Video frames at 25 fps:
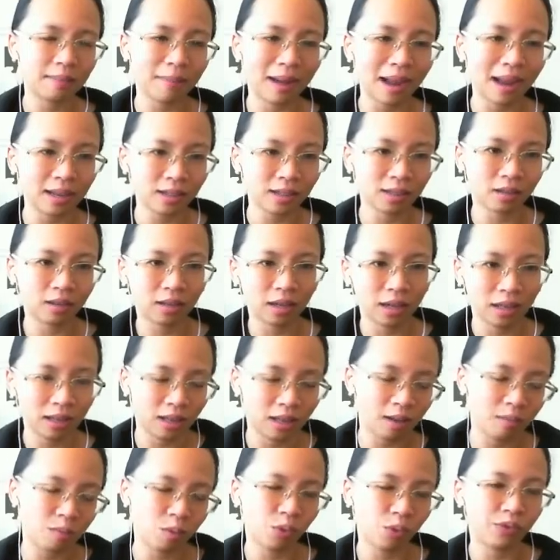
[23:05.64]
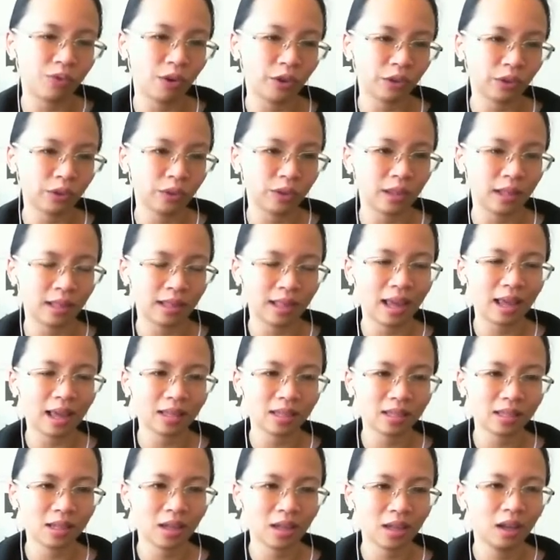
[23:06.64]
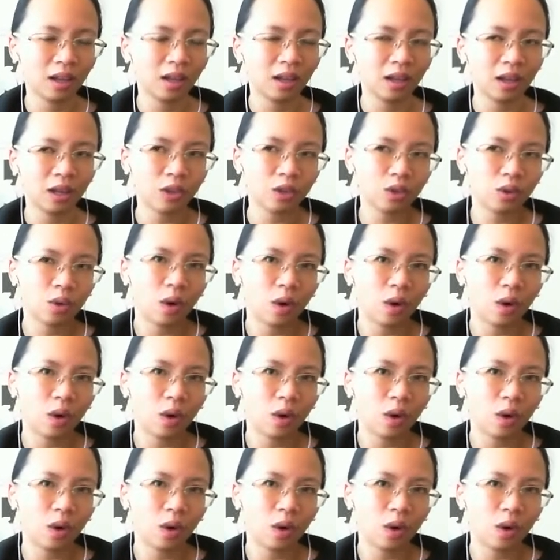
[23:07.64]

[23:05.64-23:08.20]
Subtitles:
master, and then move on to the next. So